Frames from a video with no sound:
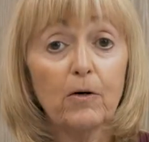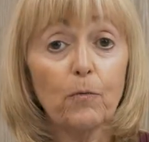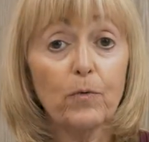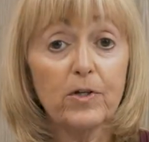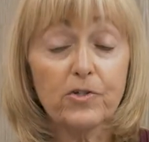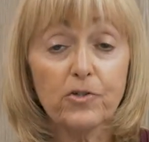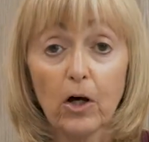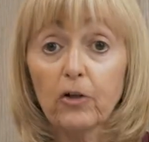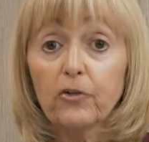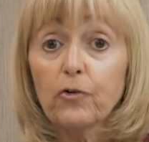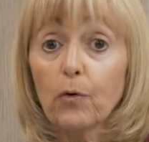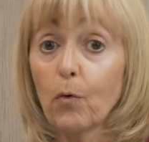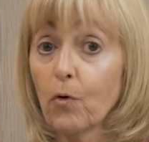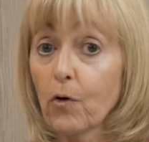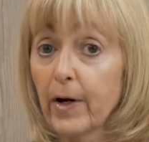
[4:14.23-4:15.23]

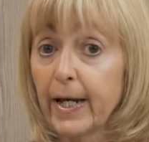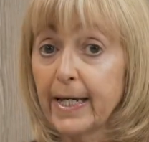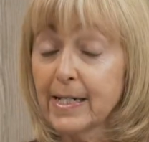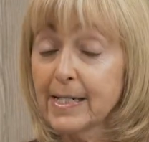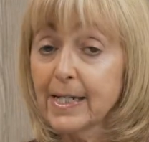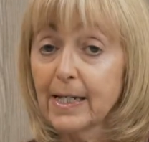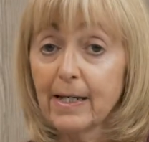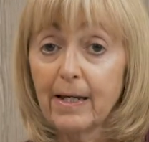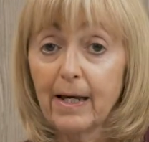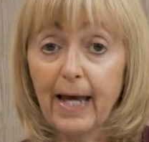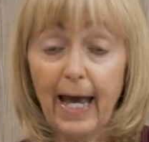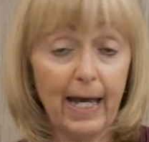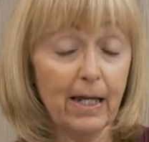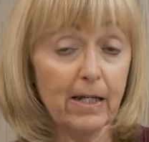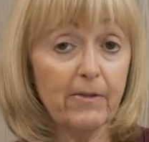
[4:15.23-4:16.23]
result-oriented,
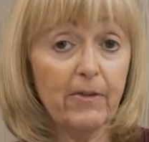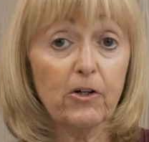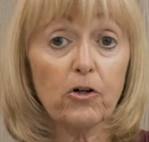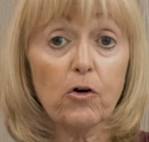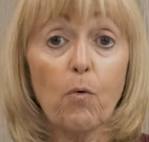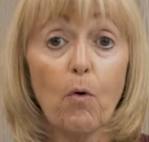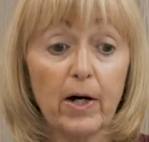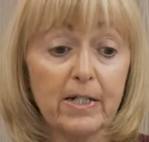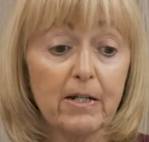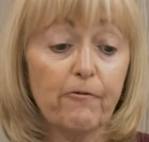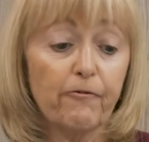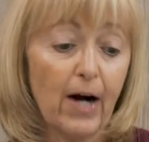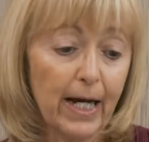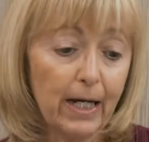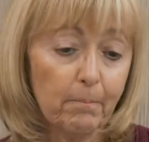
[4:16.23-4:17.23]
and they're
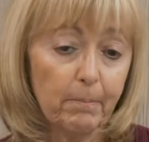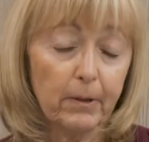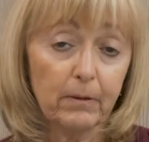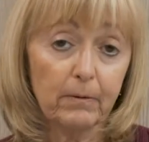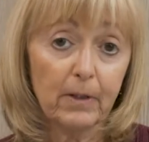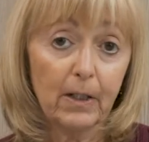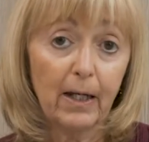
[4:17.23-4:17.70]
quantifiable.